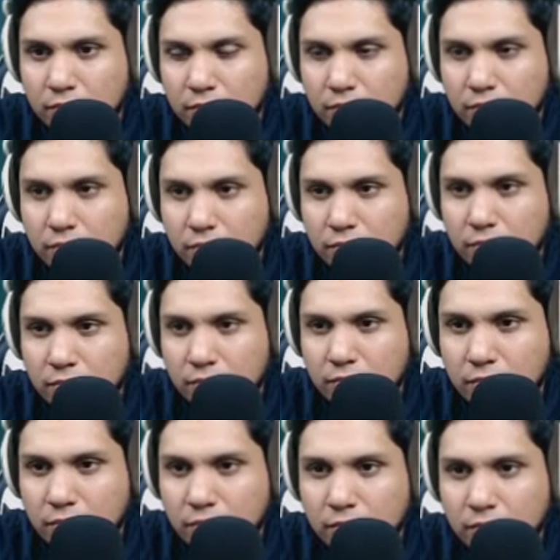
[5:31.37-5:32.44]

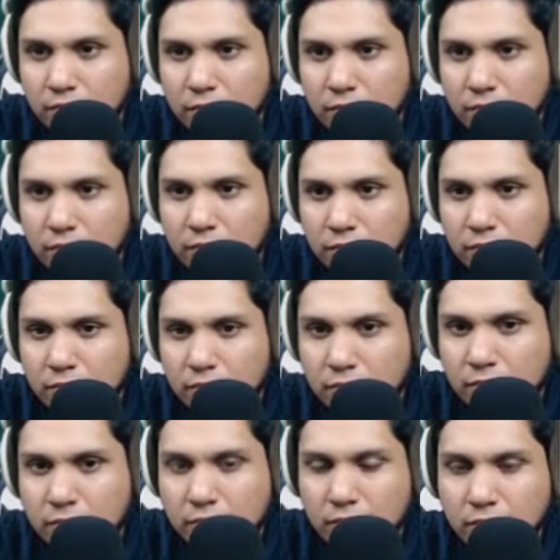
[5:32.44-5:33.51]

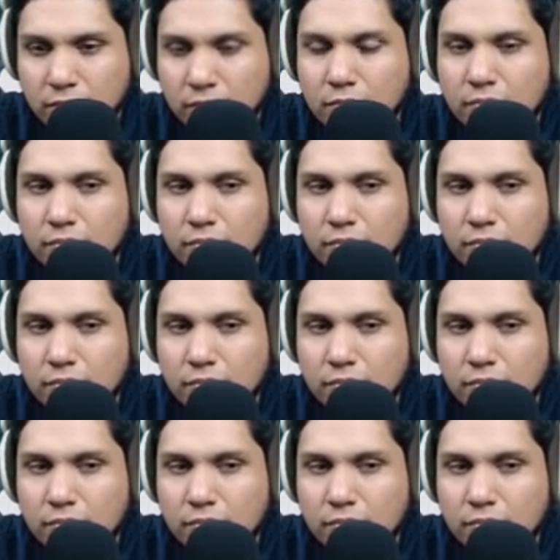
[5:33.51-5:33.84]
This person isn't speaking.